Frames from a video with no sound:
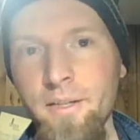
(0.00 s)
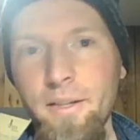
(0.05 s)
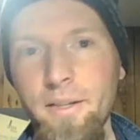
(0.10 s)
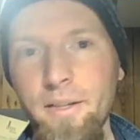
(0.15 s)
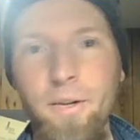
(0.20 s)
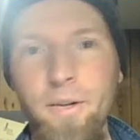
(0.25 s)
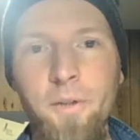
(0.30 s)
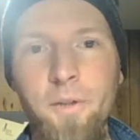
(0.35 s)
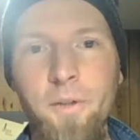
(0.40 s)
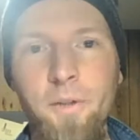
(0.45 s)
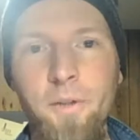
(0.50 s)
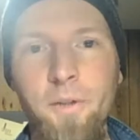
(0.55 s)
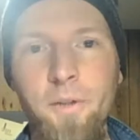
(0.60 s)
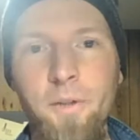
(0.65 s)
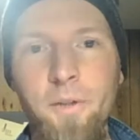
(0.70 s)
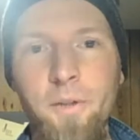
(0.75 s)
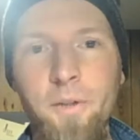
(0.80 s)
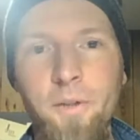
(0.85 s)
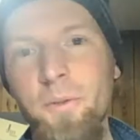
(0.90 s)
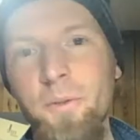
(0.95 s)
They cost a
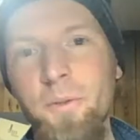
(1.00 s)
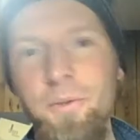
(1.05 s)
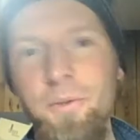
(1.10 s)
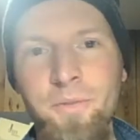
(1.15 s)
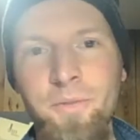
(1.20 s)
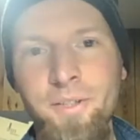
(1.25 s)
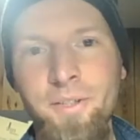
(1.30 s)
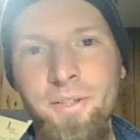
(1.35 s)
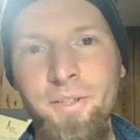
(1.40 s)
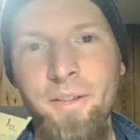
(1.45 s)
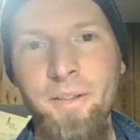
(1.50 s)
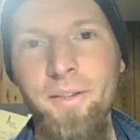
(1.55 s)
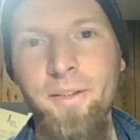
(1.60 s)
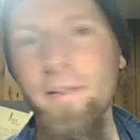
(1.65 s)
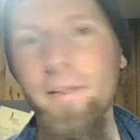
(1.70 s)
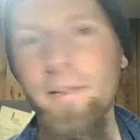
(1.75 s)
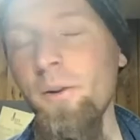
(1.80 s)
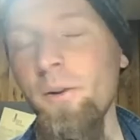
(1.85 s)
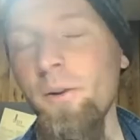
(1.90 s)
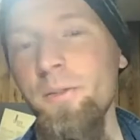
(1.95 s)
school district nothing.
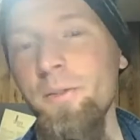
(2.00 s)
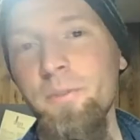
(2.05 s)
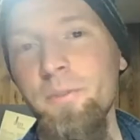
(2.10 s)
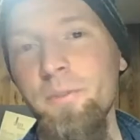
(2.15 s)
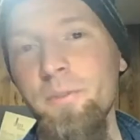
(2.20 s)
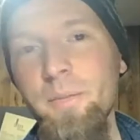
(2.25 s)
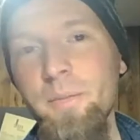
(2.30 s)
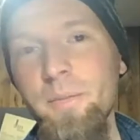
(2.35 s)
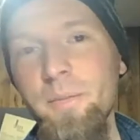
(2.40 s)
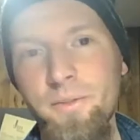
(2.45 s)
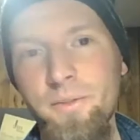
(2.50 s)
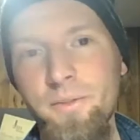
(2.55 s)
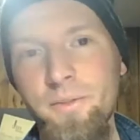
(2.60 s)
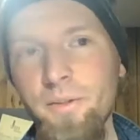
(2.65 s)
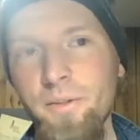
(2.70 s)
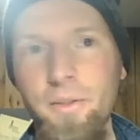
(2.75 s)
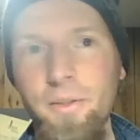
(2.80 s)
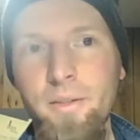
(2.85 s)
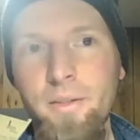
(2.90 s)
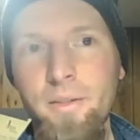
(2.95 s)
They cost a business
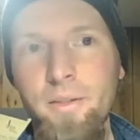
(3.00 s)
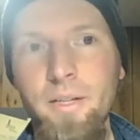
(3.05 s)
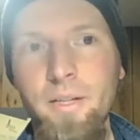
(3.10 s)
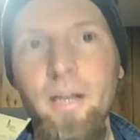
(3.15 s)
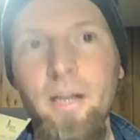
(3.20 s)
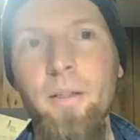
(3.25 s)
nothing.